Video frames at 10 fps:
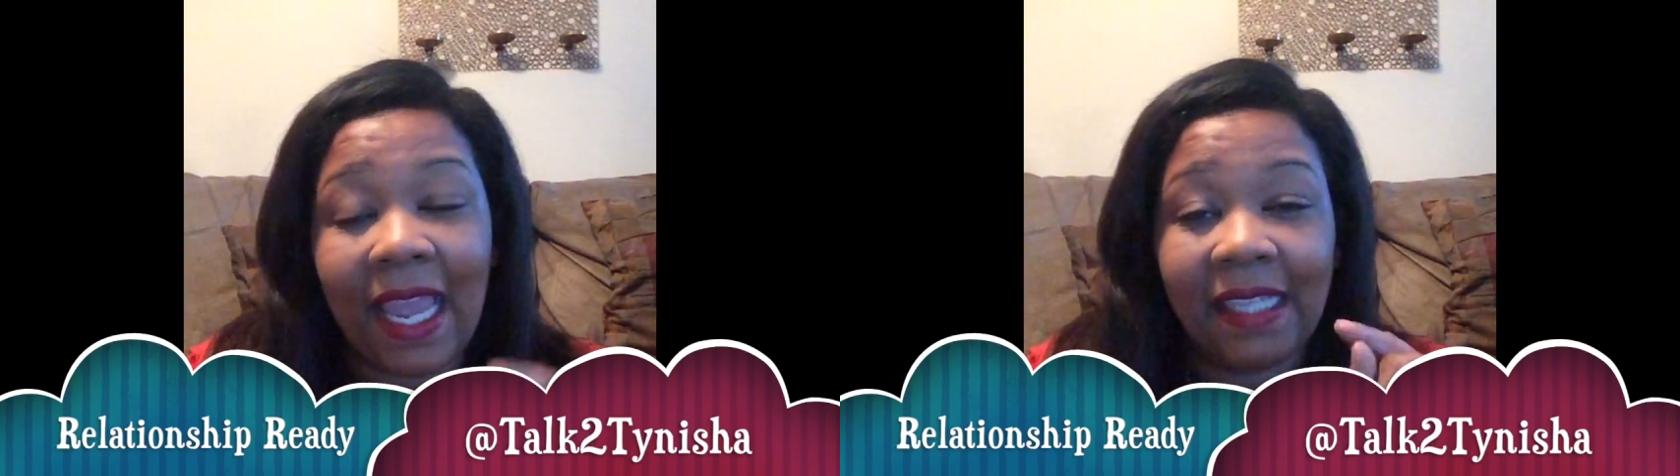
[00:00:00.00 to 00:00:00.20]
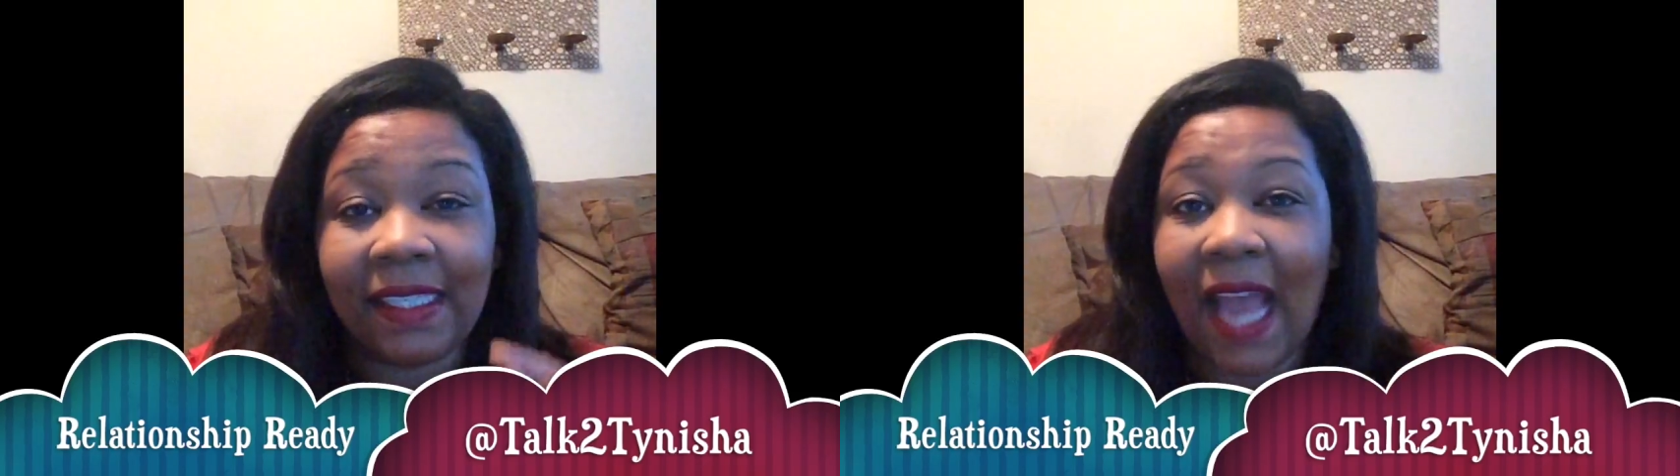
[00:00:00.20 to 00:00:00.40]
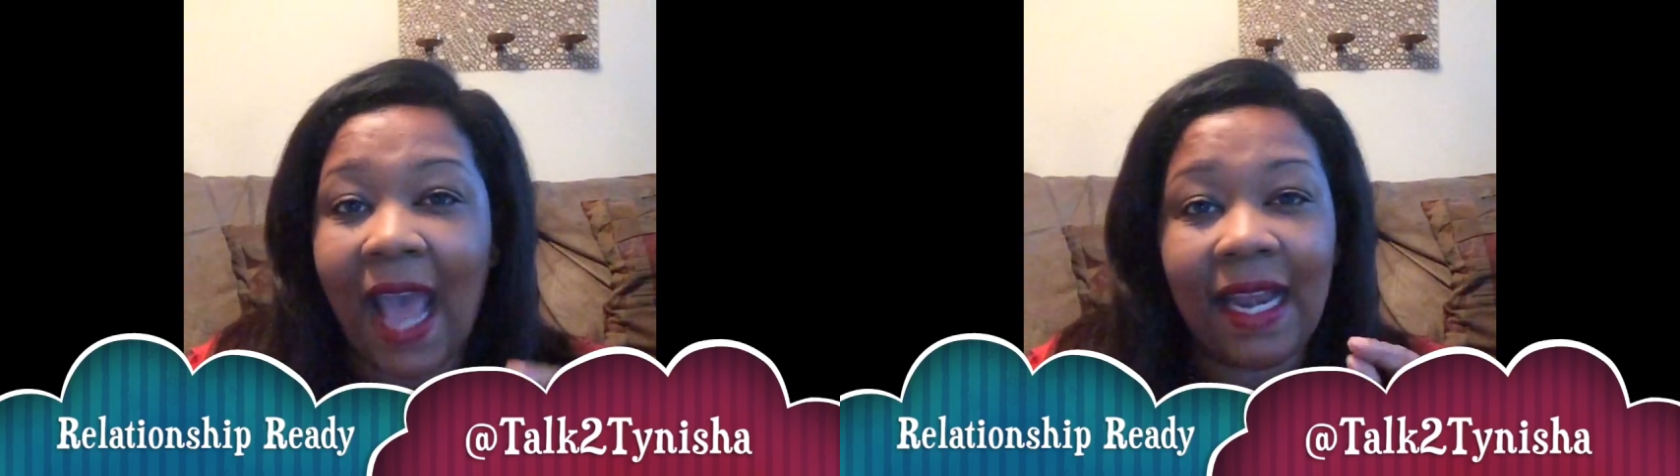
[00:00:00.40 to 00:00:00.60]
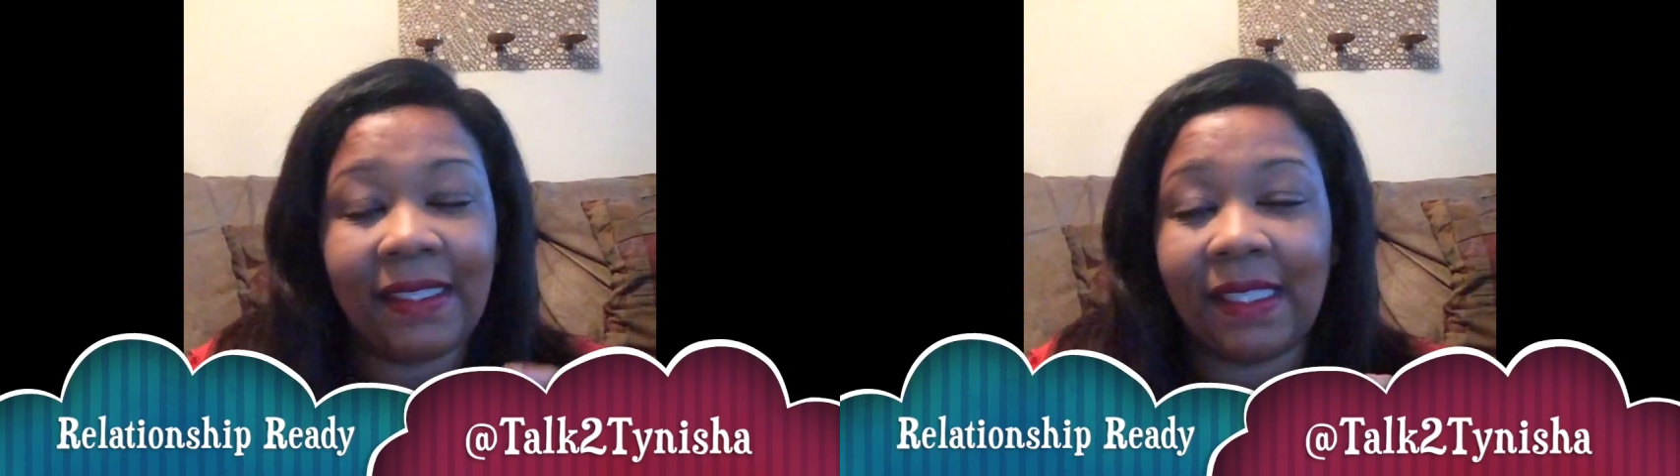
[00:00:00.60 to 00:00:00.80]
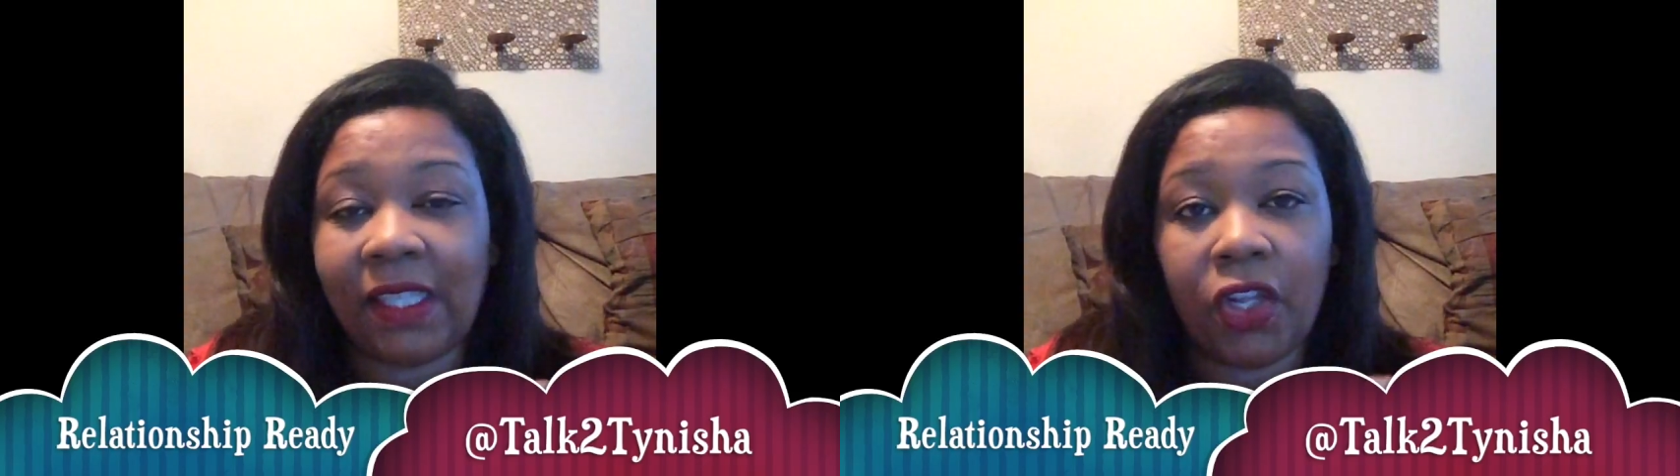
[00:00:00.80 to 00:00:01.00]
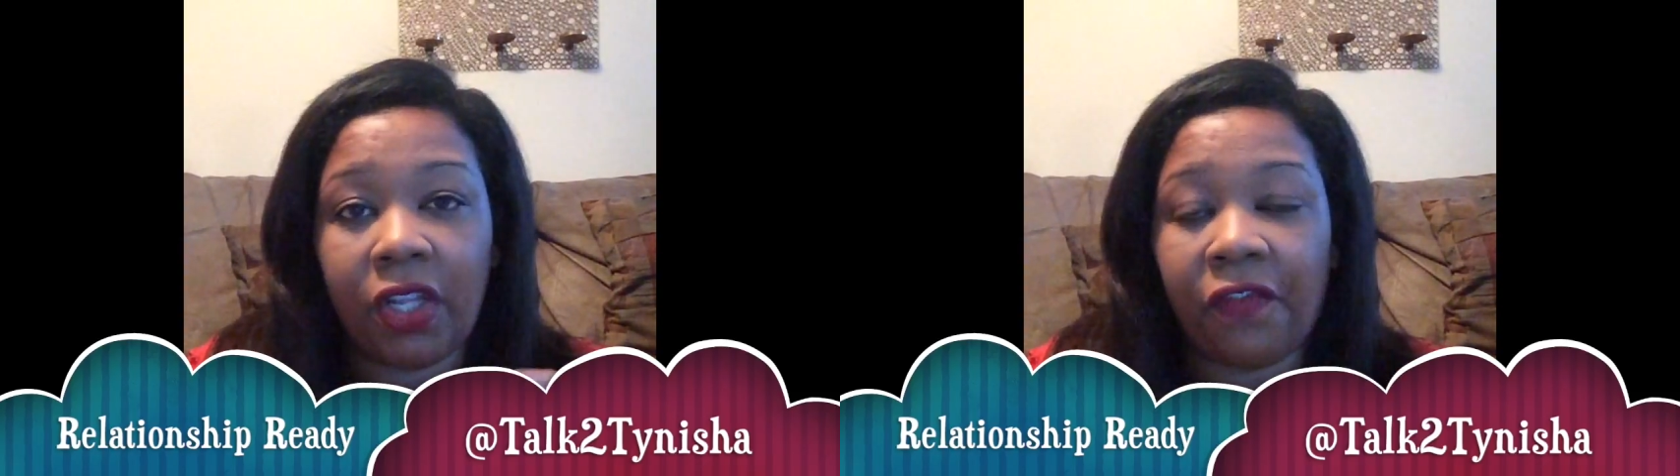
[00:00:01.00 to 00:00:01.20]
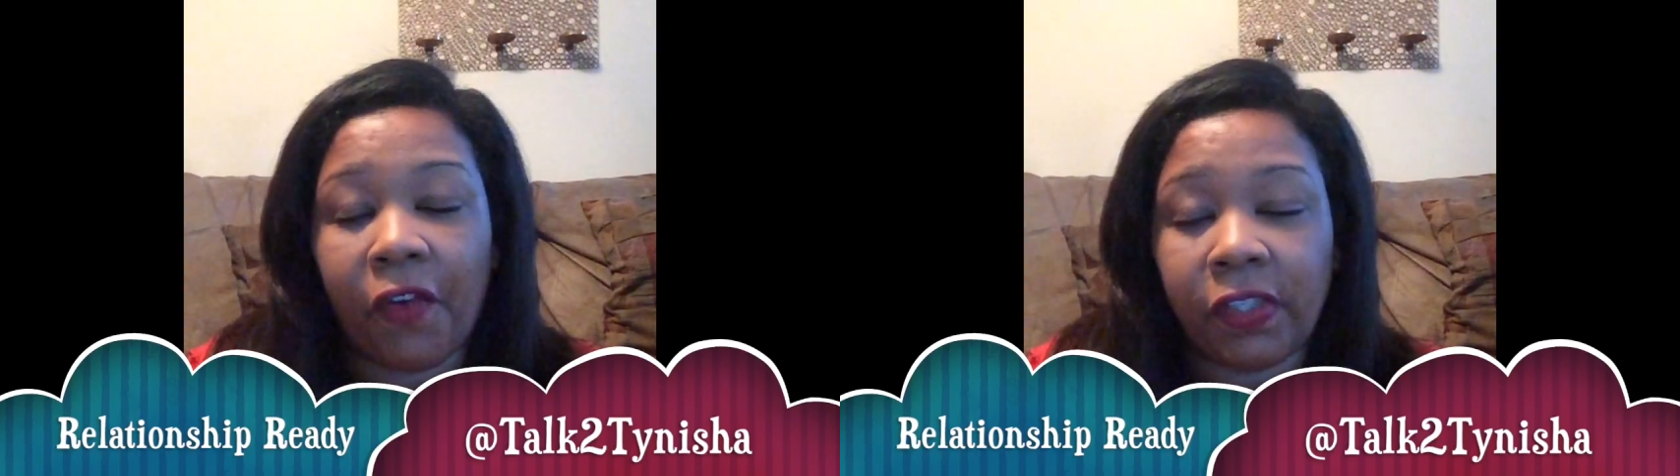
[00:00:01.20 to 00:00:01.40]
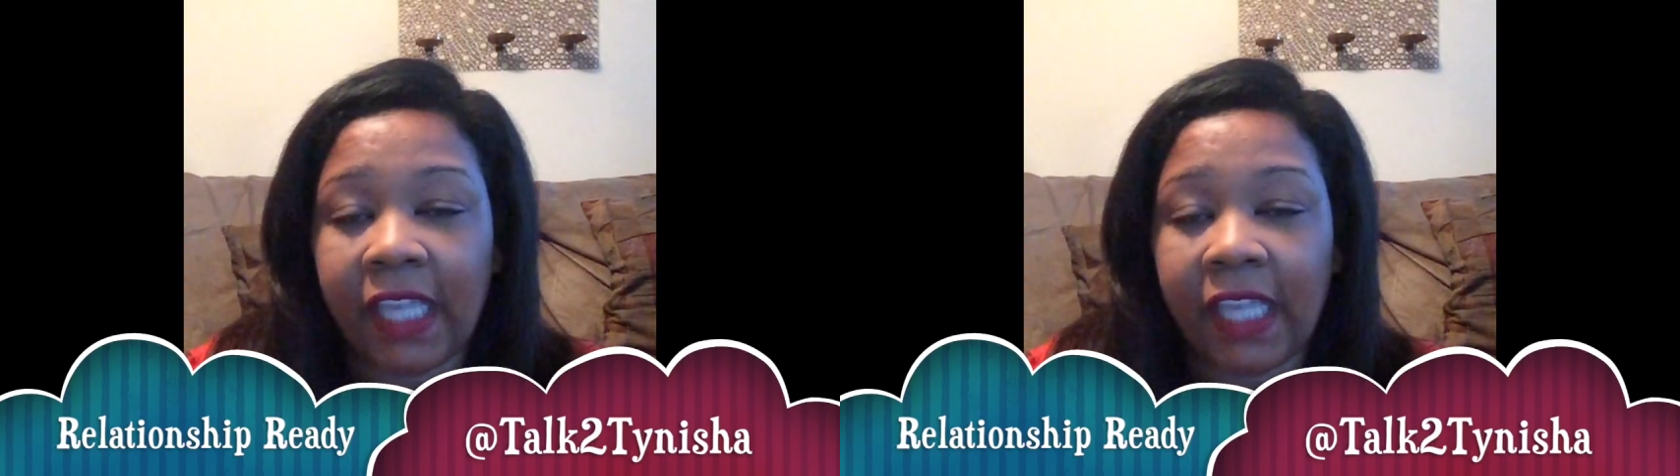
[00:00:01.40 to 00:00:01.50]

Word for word: is not necessarily the first